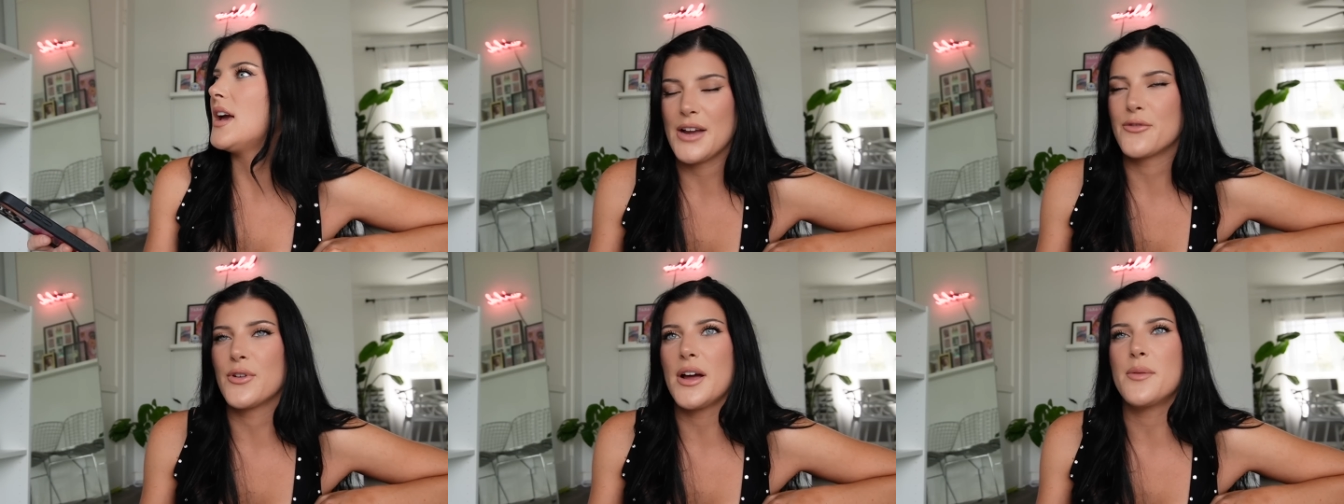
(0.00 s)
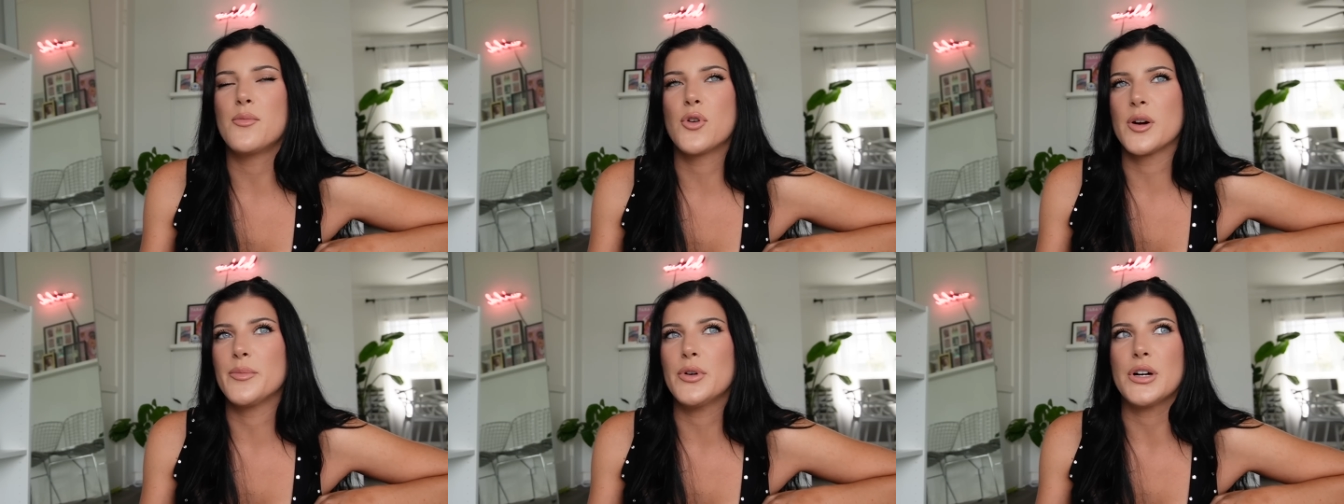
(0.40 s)
I've read
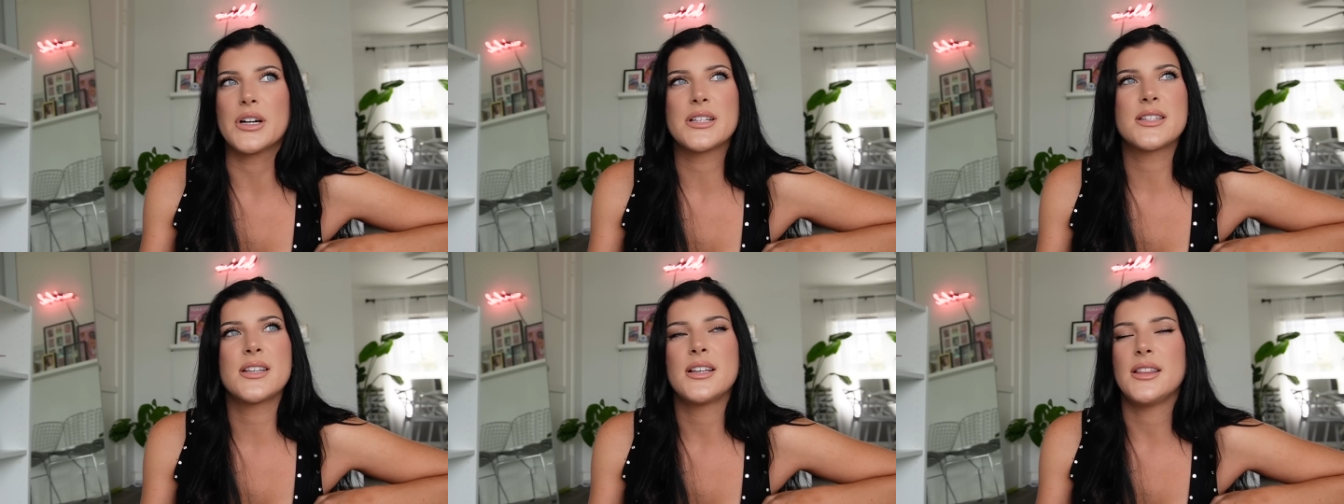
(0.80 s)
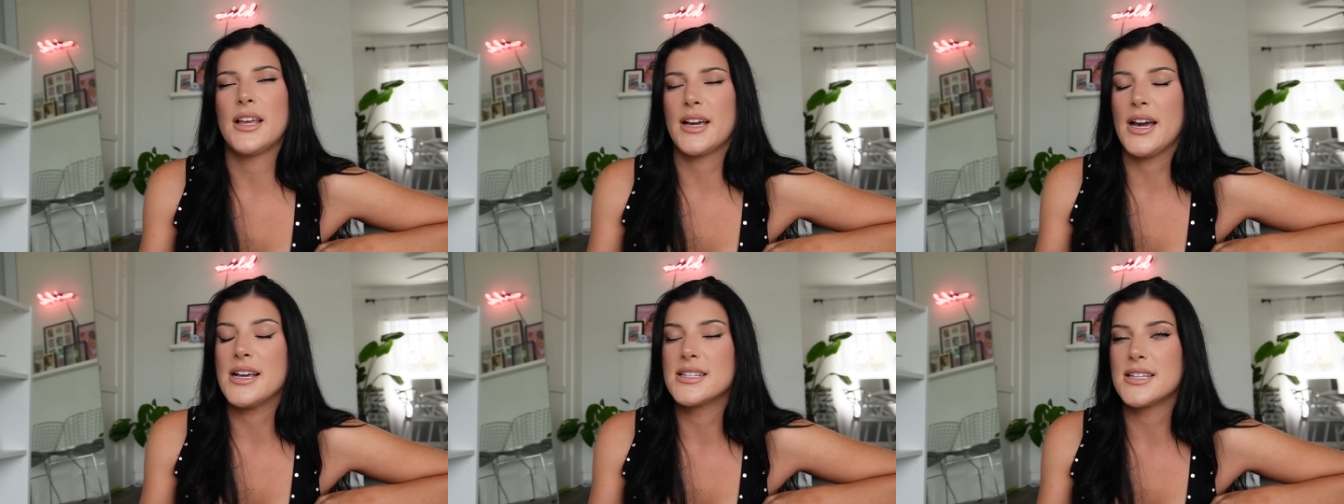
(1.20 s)
more books,
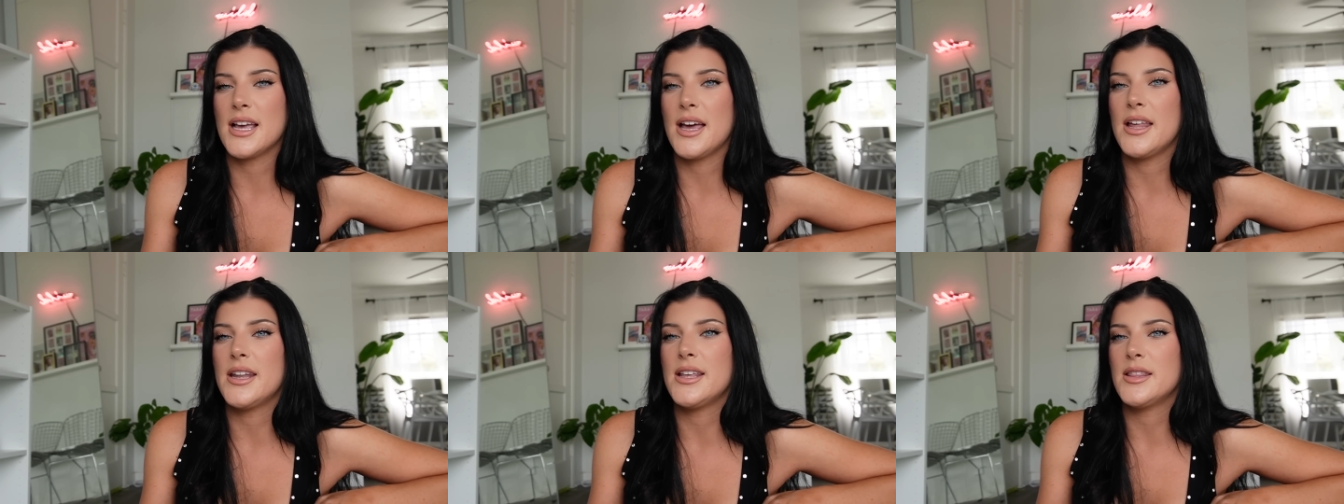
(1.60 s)
like I said,